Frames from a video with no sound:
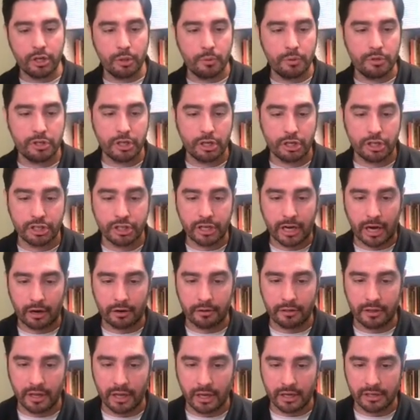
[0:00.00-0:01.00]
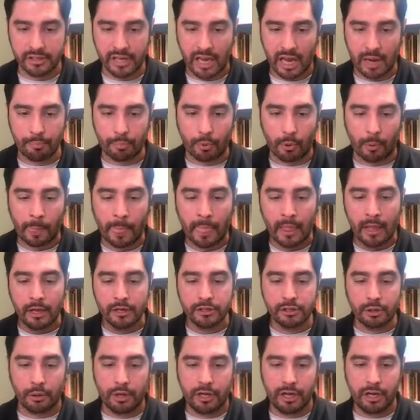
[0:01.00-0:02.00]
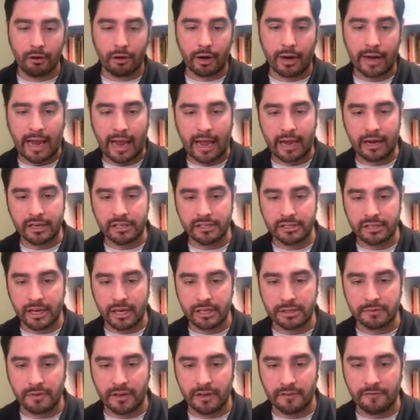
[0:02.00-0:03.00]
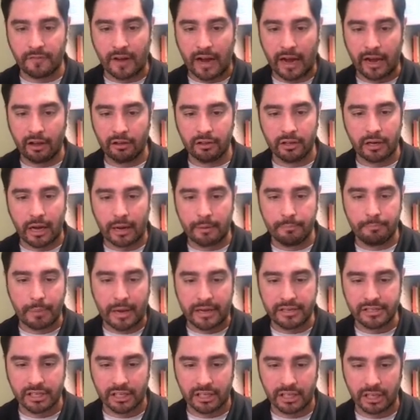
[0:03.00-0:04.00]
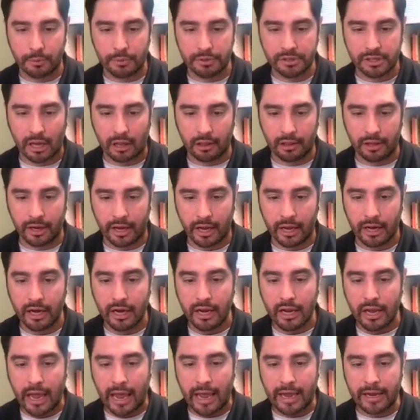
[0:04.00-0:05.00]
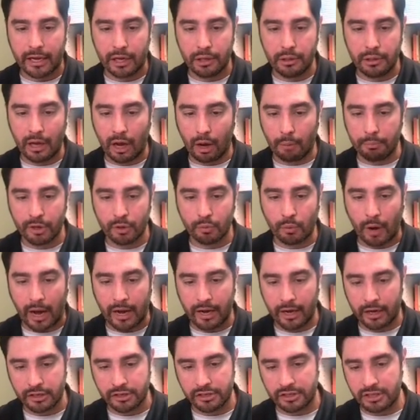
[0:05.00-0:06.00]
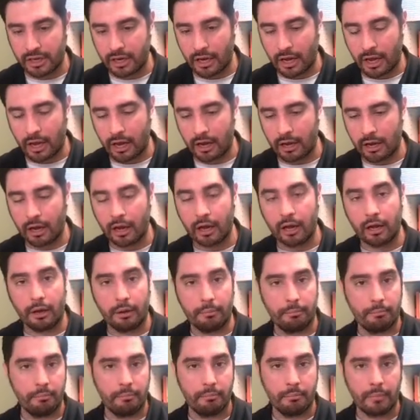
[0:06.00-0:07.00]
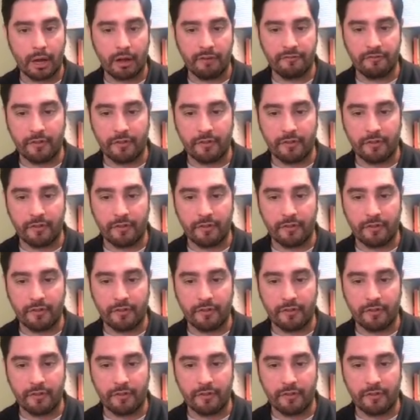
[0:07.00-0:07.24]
to do is just share the example. So here I had a CSV file, and I basically was telling it, hey, can you help me write a